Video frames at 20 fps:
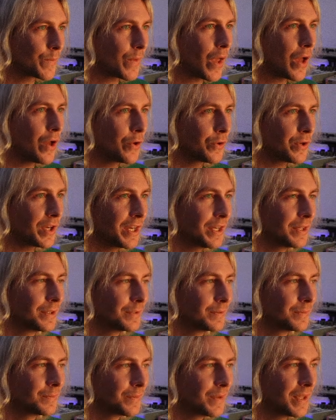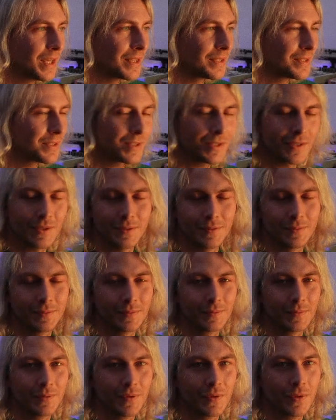Okay, that's
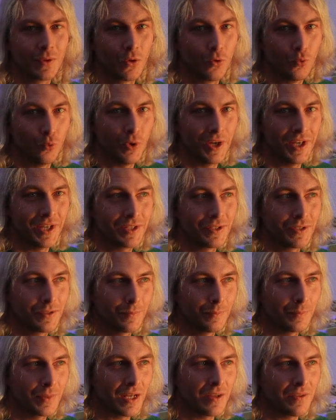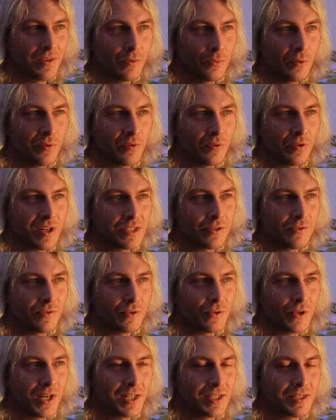weird, but I think with the rest of the
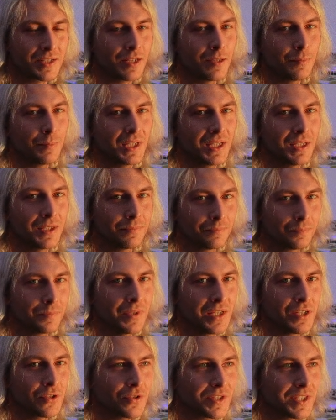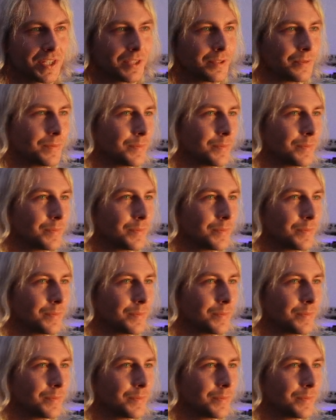track it's going to be interesting.